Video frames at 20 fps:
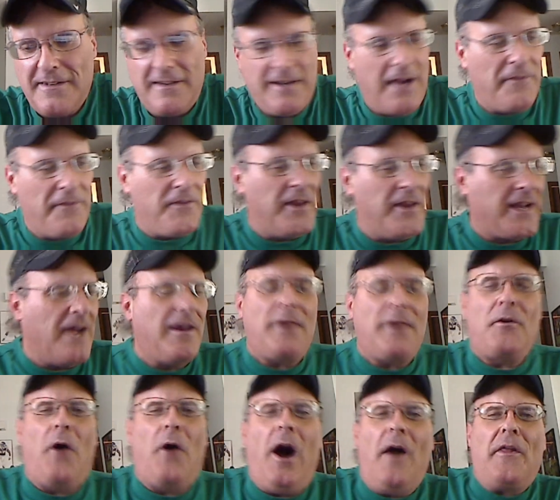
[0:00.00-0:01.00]
I think I
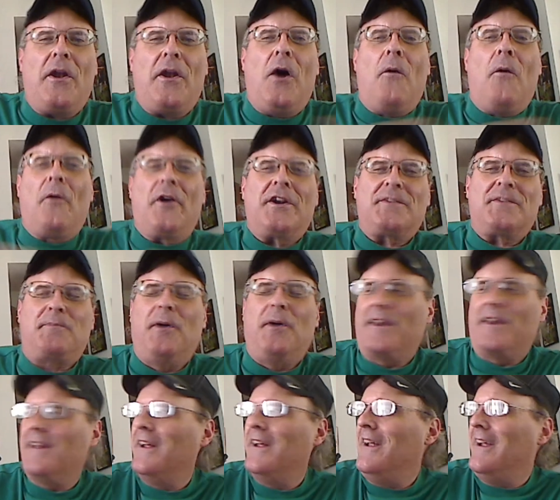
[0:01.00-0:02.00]
don't know how it all works,
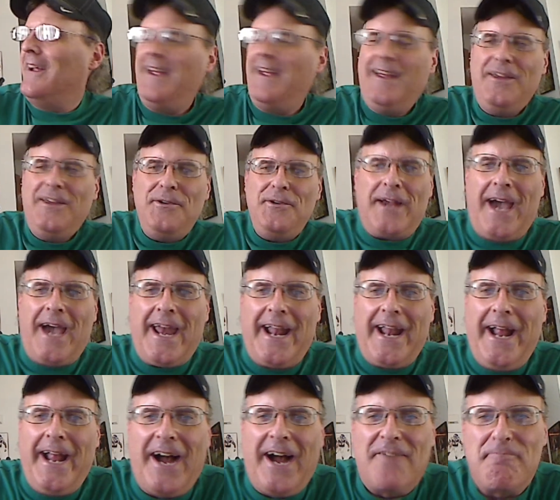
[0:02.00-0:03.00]
but you gotta
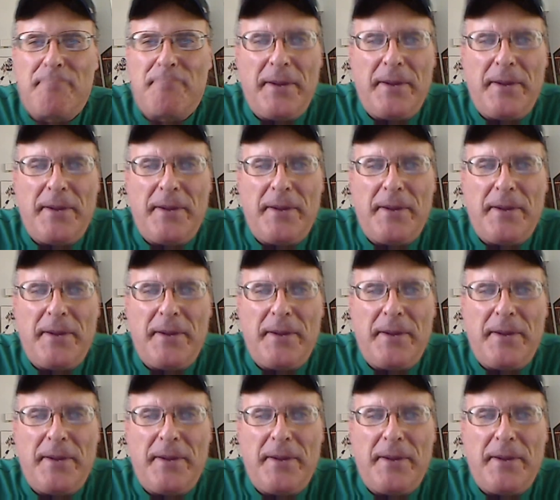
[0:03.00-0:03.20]
have